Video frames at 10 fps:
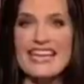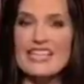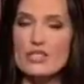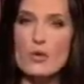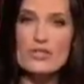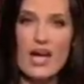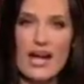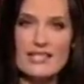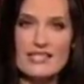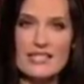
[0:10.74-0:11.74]
in his own
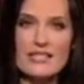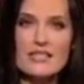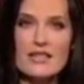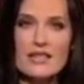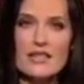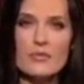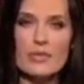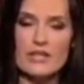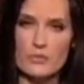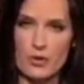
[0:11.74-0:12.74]
diocese
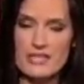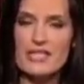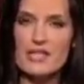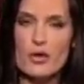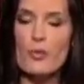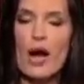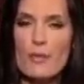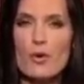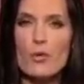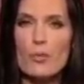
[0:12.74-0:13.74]
because President
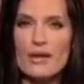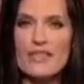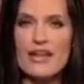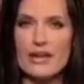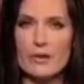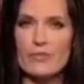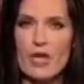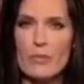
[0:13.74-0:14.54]
Obama will be there.